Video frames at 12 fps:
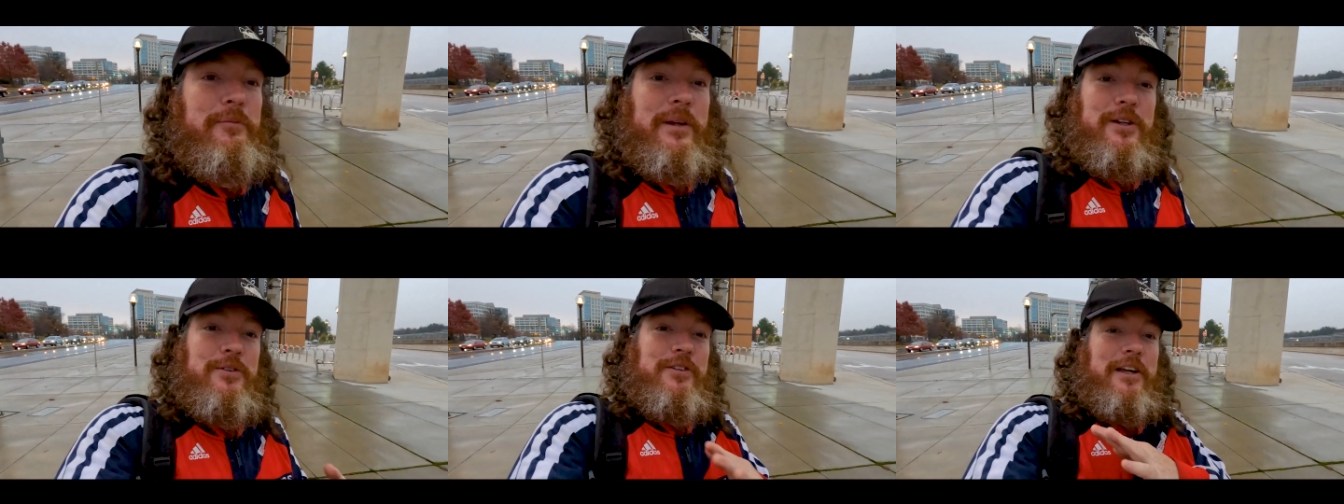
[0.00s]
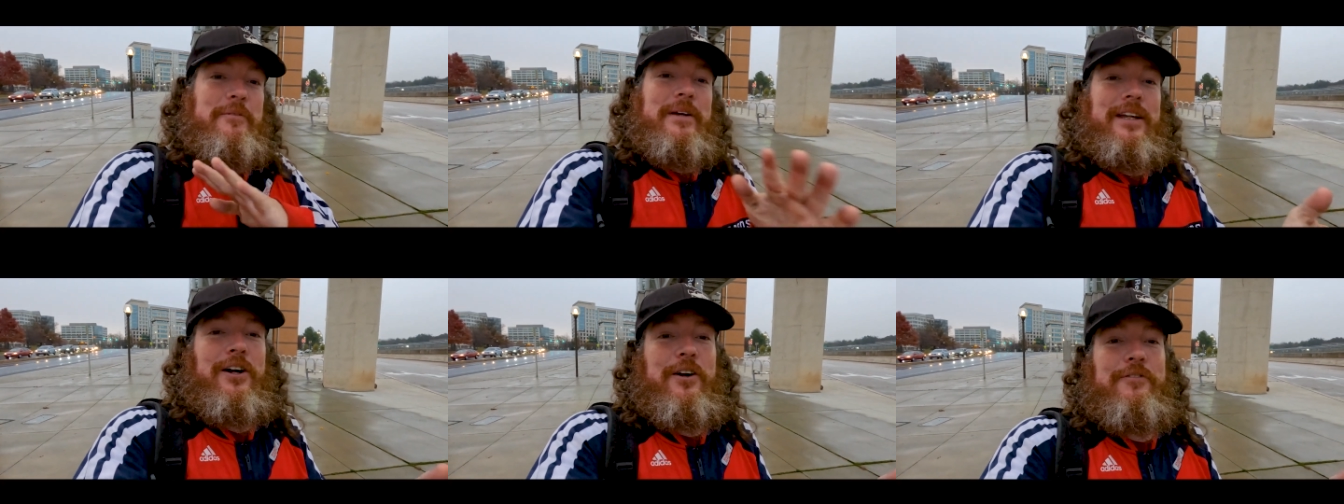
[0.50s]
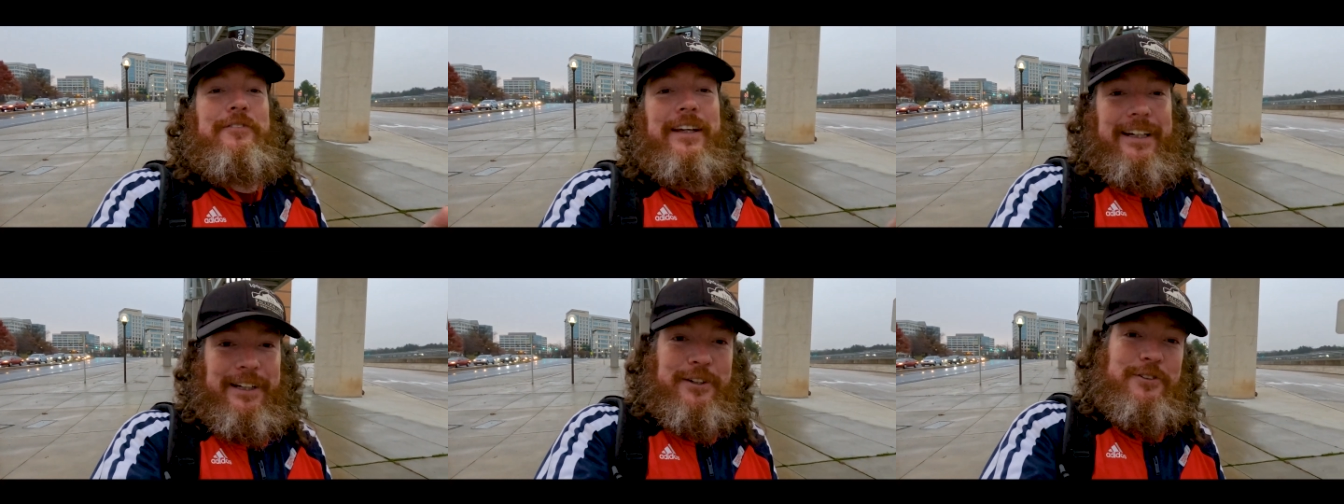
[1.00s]
We've been using them in our
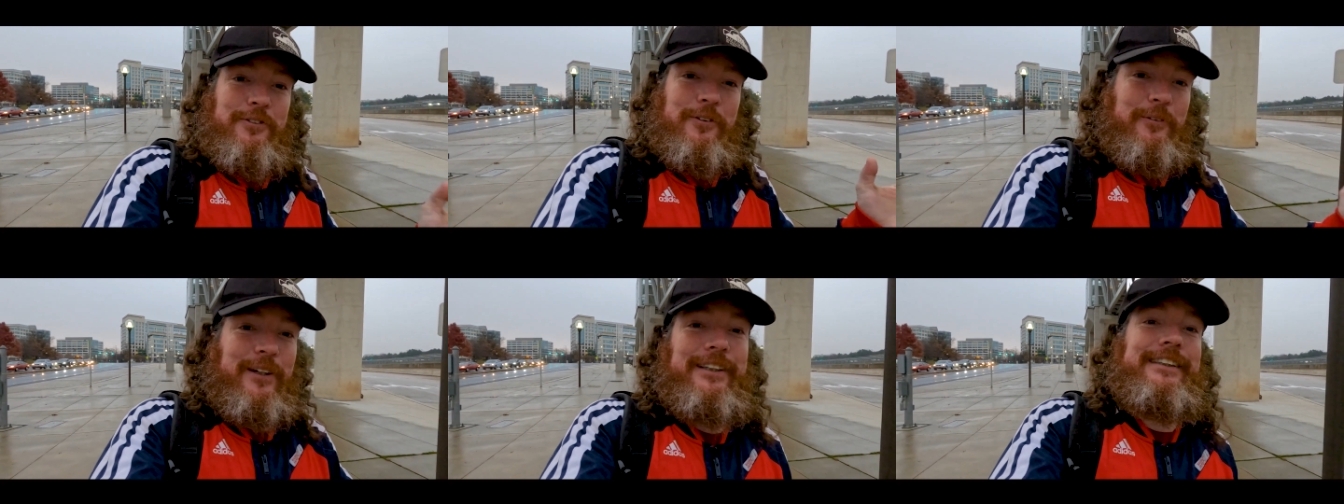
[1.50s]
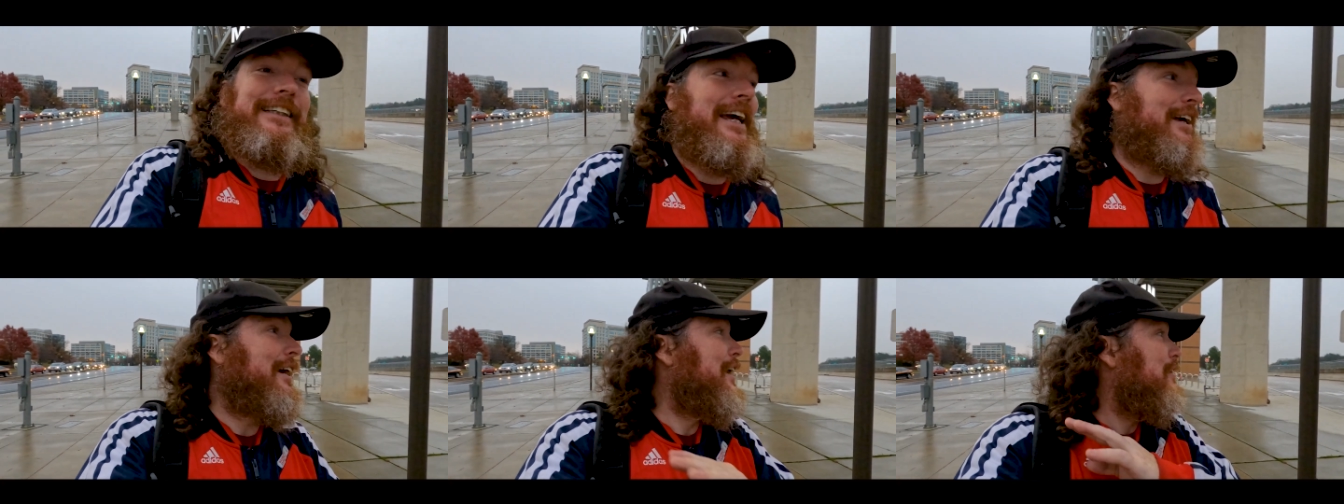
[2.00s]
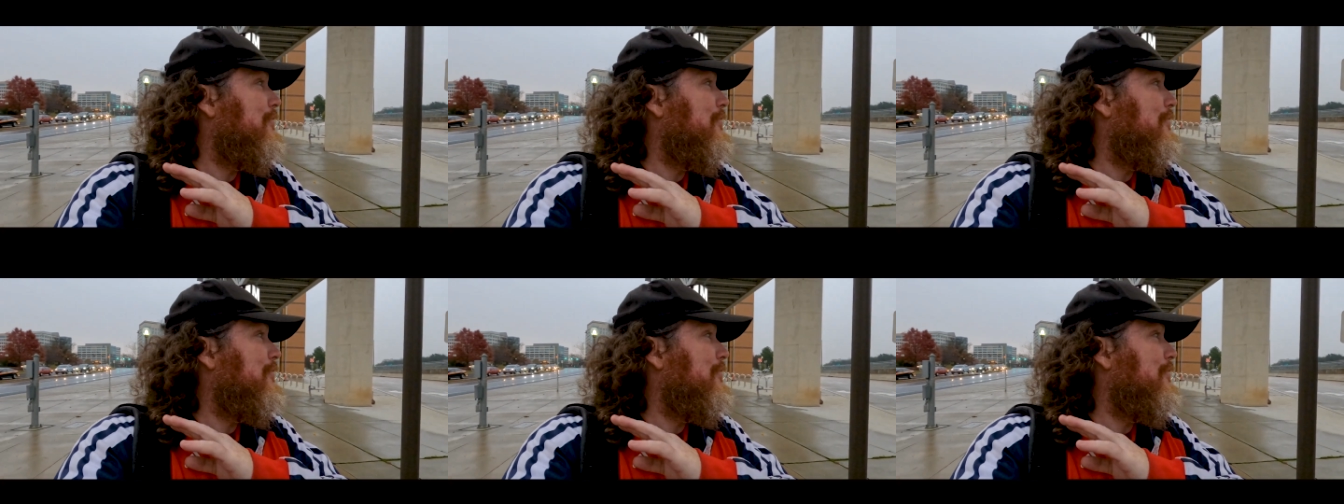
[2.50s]
videos for real estate